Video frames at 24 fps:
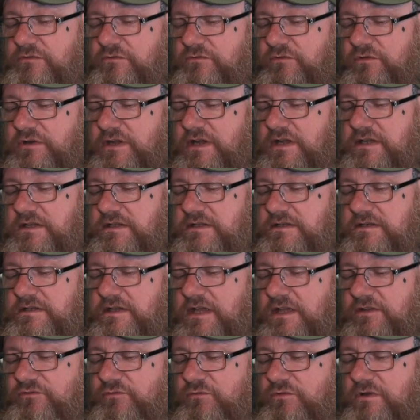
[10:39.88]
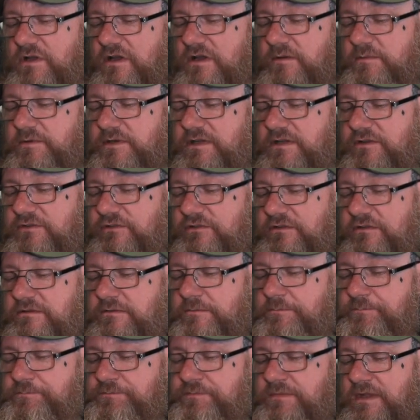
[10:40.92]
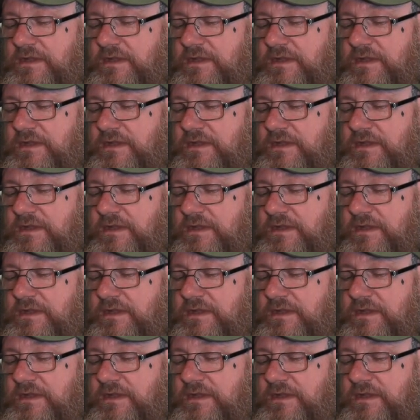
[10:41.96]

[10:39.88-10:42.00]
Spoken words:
to create natural carbonation